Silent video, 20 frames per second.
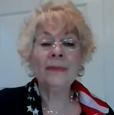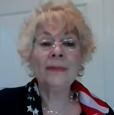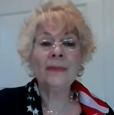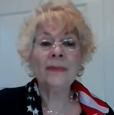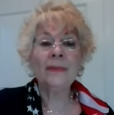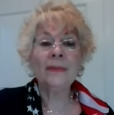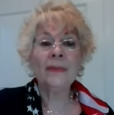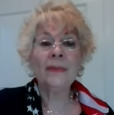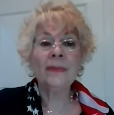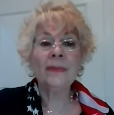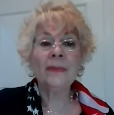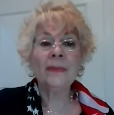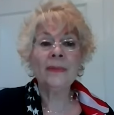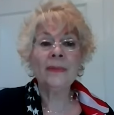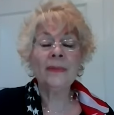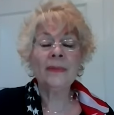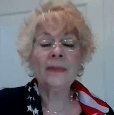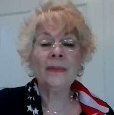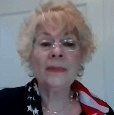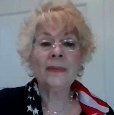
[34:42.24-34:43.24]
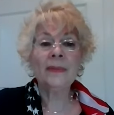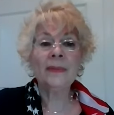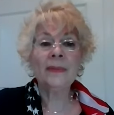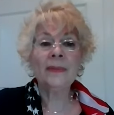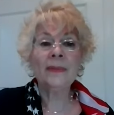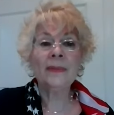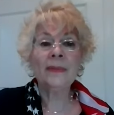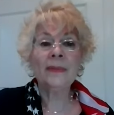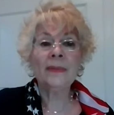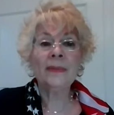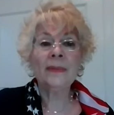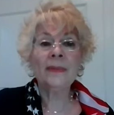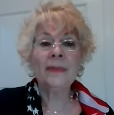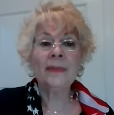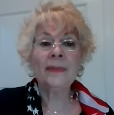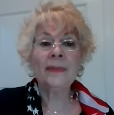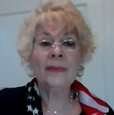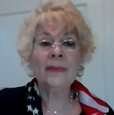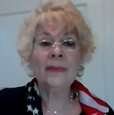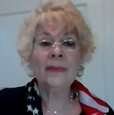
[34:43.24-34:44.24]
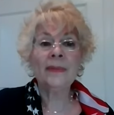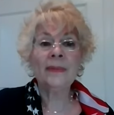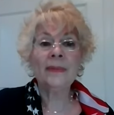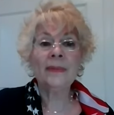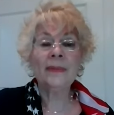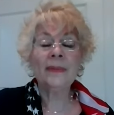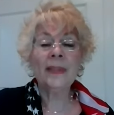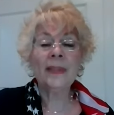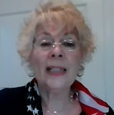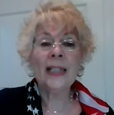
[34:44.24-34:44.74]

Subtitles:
[no speech]